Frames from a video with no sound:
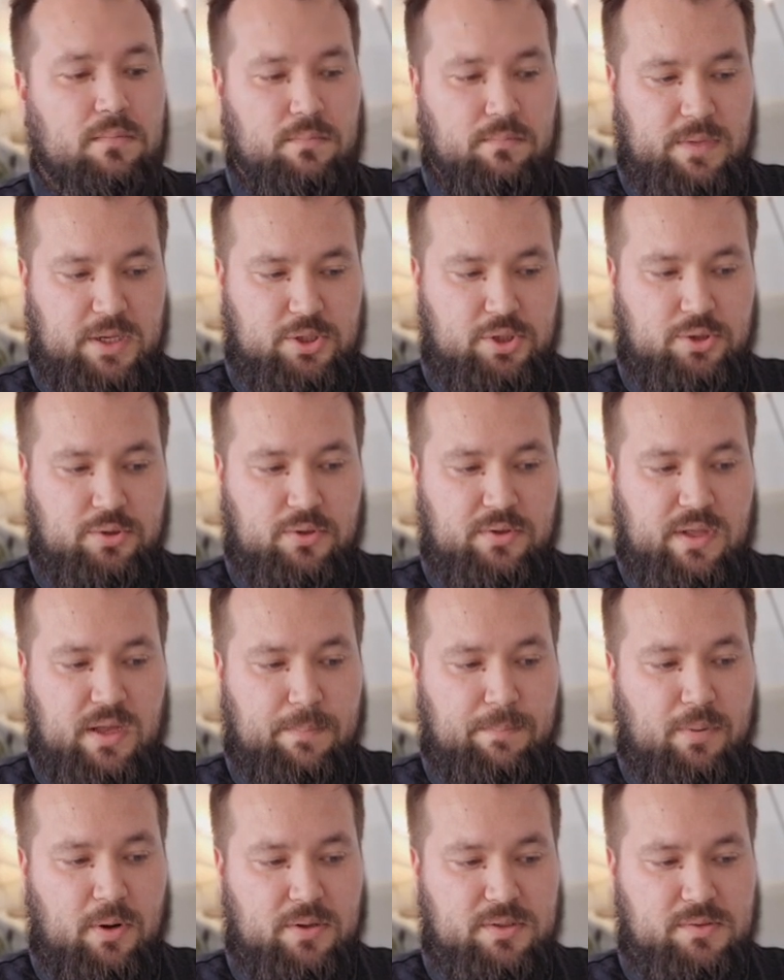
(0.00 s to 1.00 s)
Make sure
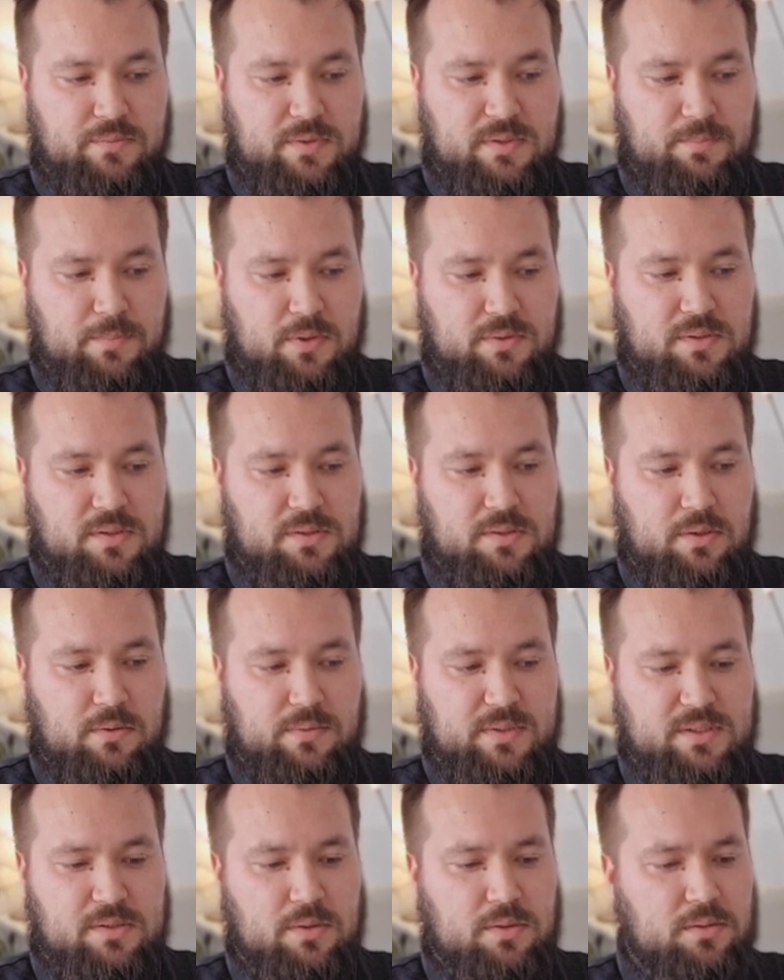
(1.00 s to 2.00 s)
that parse response is
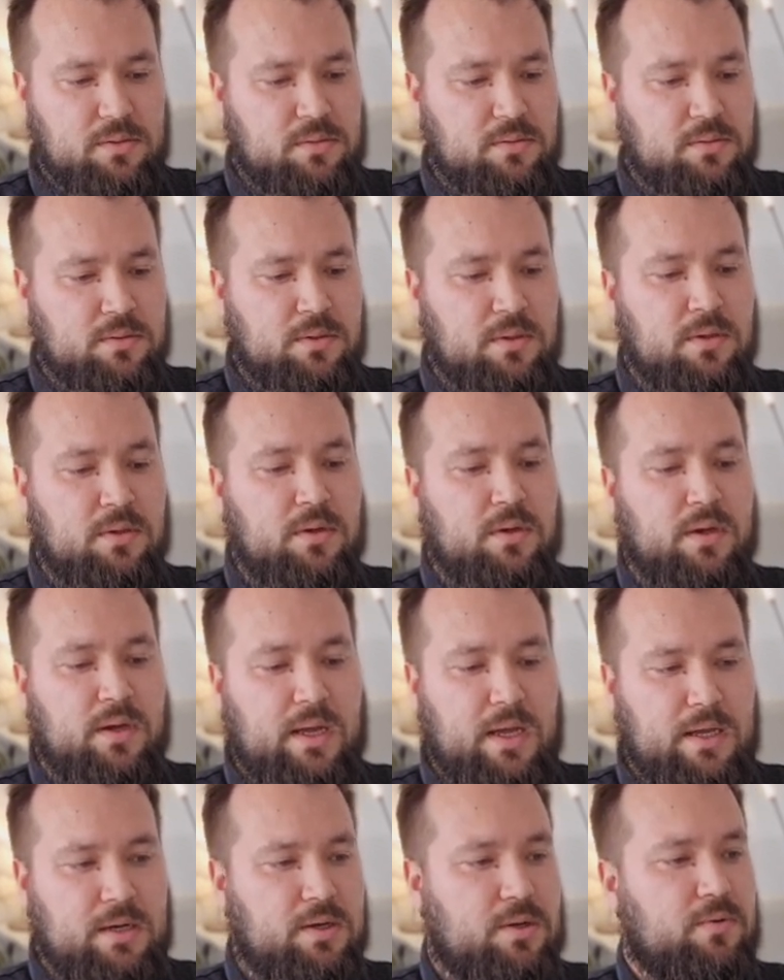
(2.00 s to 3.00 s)
always on.
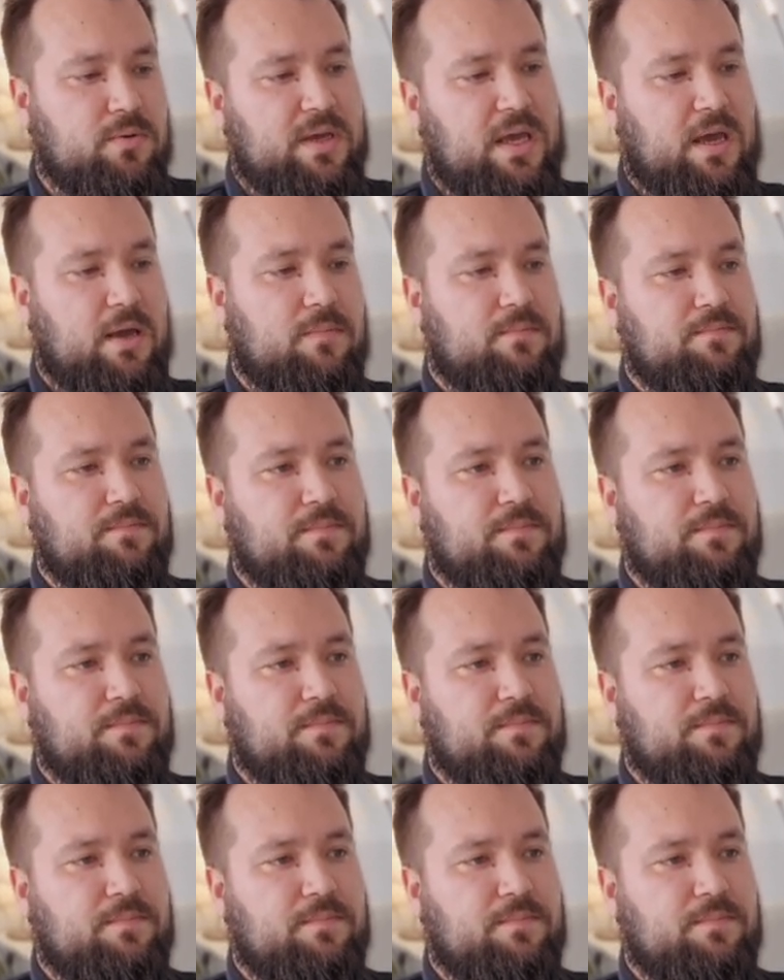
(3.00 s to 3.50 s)
And okay.